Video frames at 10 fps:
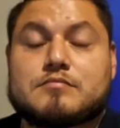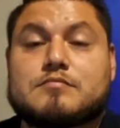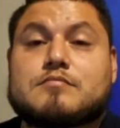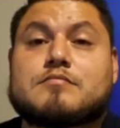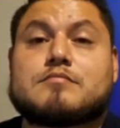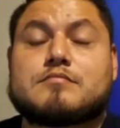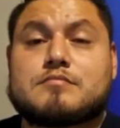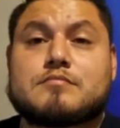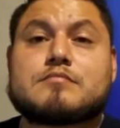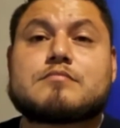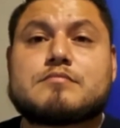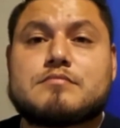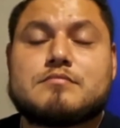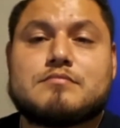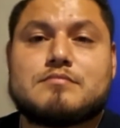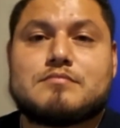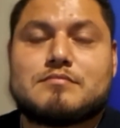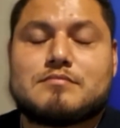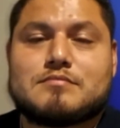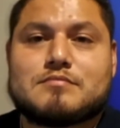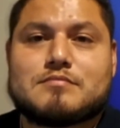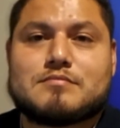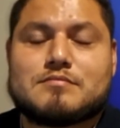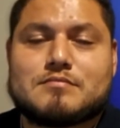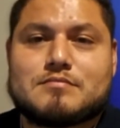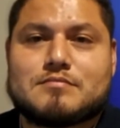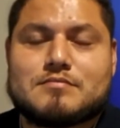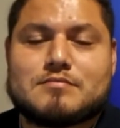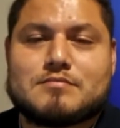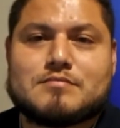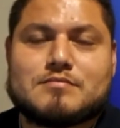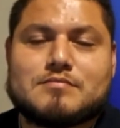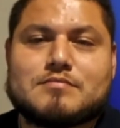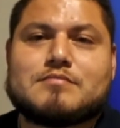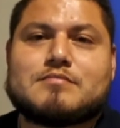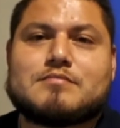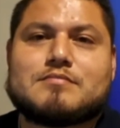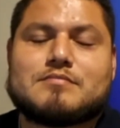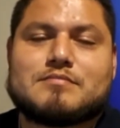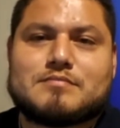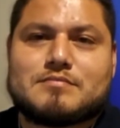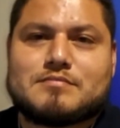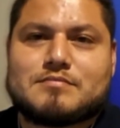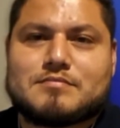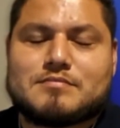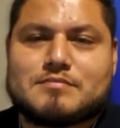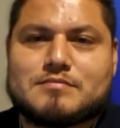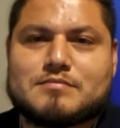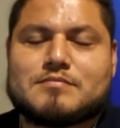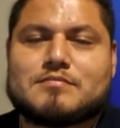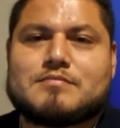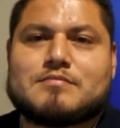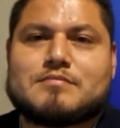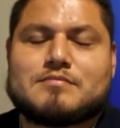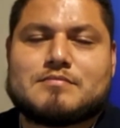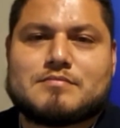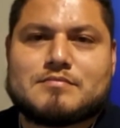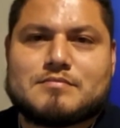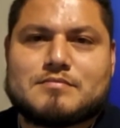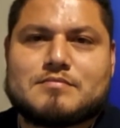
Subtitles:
(silent)